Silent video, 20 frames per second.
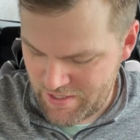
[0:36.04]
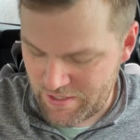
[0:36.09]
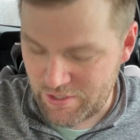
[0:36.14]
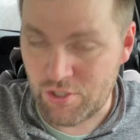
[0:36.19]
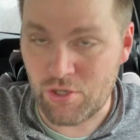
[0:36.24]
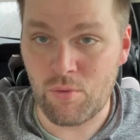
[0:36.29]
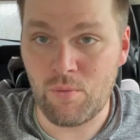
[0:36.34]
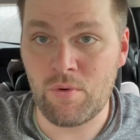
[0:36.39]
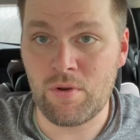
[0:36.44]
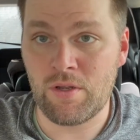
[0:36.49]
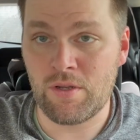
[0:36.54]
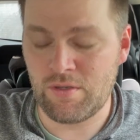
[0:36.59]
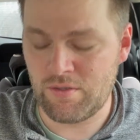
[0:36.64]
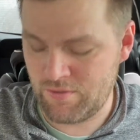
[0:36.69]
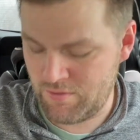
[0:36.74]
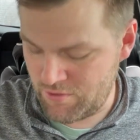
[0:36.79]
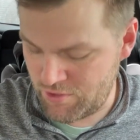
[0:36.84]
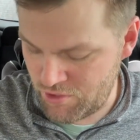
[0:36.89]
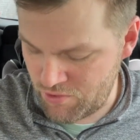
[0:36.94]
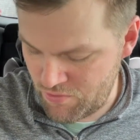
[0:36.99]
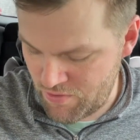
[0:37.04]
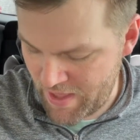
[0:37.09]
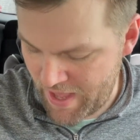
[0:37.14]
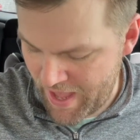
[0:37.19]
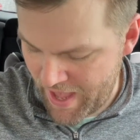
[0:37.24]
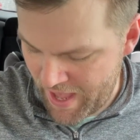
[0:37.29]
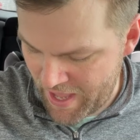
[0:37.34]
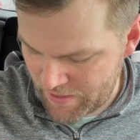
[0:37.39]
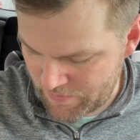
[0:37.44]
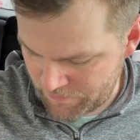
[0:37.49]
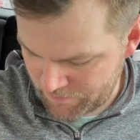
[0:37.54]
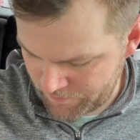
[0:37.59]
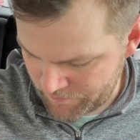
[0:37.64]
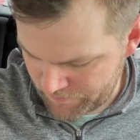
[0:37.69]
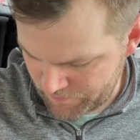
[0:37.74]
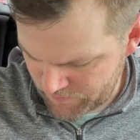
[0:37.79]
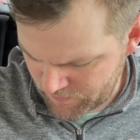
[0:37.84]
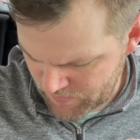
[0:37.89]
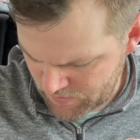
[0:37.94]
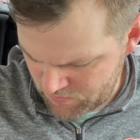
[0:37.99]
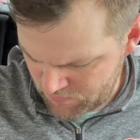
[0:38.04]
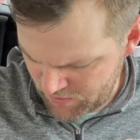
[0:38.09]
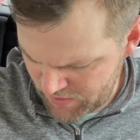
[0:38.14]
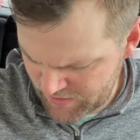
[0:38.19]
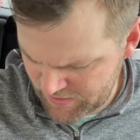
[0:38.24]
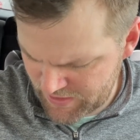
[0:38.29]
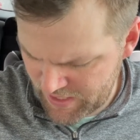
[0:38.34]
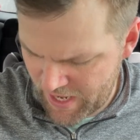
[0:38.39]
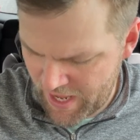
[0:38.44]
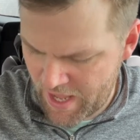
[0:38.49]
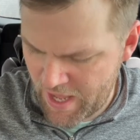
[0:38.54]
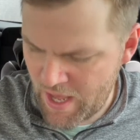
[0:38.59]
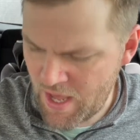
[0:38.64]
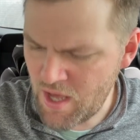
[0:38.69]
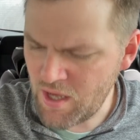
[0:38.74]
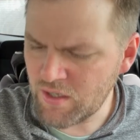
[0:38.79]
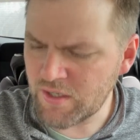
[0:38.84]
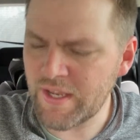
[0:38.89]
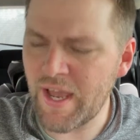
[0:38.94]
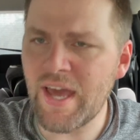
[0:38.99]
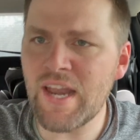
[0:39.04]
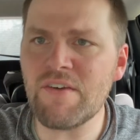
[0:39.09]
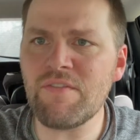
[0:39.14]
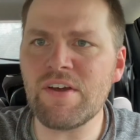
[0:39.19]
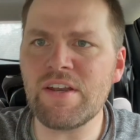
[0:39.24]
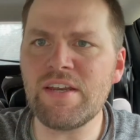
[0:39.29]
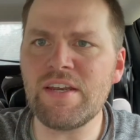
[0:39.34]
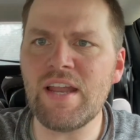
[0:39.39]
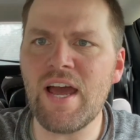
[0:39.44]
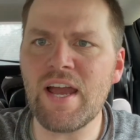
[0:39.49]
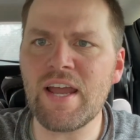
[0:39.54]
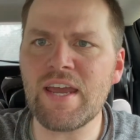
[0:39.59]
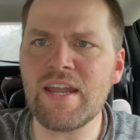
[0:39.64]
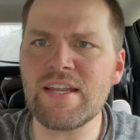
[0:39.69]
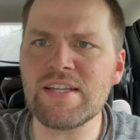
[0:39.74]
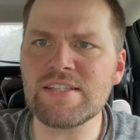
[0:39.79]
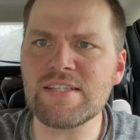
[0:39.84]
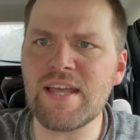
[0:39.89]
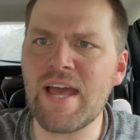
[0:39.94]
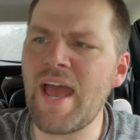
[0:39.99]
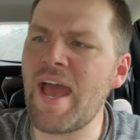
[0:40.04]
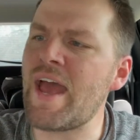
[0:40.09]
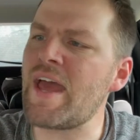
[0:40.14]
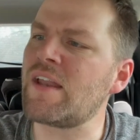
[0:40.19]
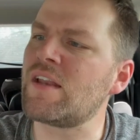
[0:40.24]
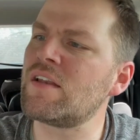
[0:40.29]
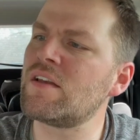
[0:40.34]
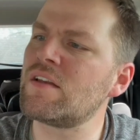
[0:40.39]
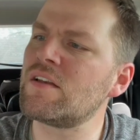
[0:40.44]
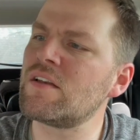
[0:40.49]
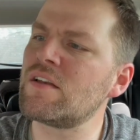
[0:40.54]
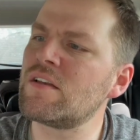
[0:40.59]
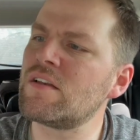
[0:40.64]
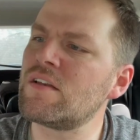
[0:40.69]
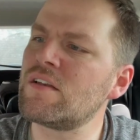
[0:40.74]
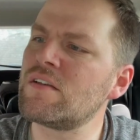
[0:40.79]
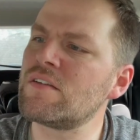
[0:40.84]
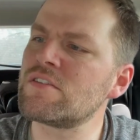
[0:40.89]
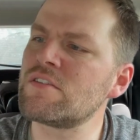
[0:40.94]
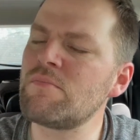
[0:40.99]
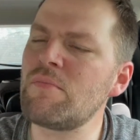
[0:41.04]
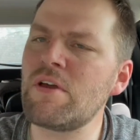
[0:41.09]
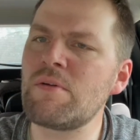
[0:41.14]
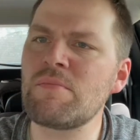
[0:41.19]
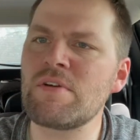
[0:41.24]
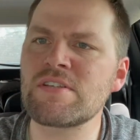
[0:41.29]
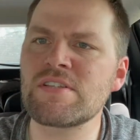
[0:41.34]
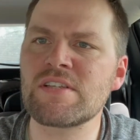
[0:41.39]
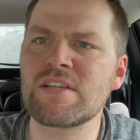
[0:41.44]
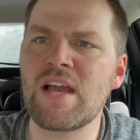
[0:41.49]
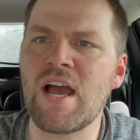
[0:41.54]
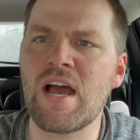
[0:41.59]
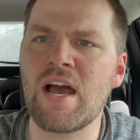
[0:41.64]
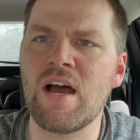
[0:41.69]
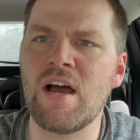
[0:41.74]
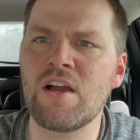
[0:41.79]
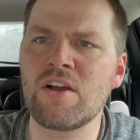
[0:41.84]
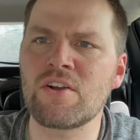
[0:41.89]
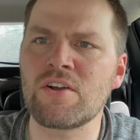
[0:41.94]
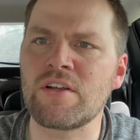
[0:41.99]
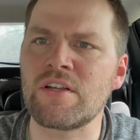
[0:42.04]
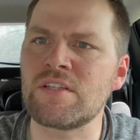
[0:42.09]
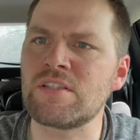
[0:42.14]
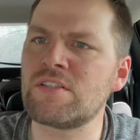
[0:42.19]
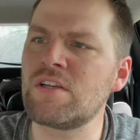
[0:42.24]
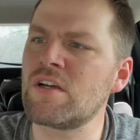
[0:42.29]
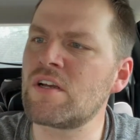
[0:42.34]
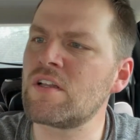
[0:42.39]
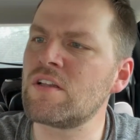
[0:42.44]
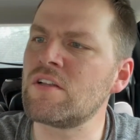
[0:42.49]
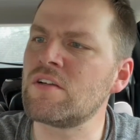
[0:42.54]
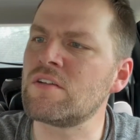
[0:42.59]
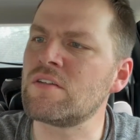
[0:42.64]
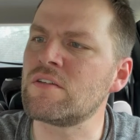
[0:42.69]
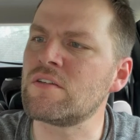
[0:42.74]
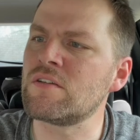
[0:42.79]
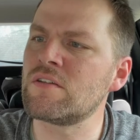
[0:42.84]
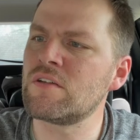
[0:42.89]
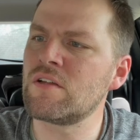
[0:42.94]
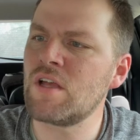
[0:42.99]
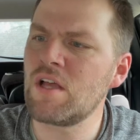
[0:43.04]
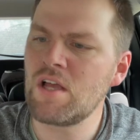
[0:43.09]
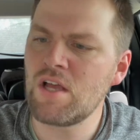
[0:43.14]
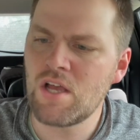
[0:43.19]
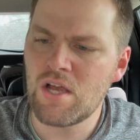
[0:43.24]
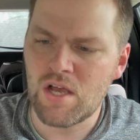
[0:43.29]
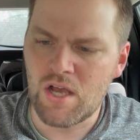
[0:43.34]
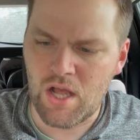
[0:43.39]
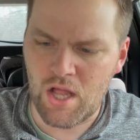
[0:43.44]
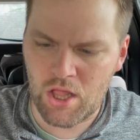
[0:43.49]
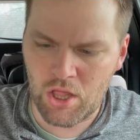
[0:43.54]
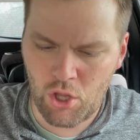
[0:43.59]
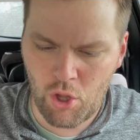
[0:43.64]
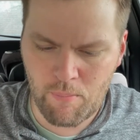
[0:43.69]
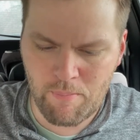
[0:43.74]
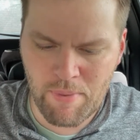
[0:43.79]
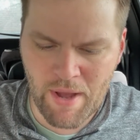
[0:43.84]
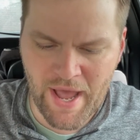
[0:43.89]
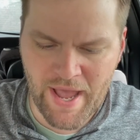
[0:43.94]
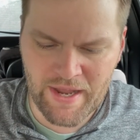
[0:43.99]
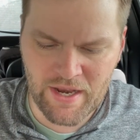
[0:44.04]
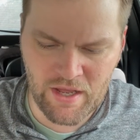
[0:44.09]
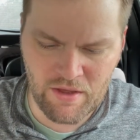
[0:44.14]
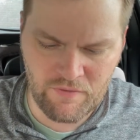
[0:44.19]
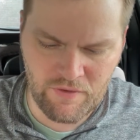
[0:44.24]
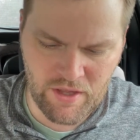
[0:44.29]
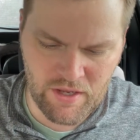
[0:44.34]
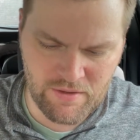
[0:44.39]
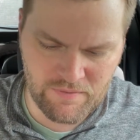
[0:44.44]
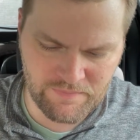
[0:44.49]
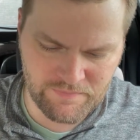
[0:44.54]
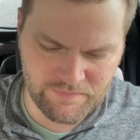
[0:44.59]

Don't wanna do that. What the hell kind of a nugget is that? Somebody must have got hungry and took a little, a little bite of it.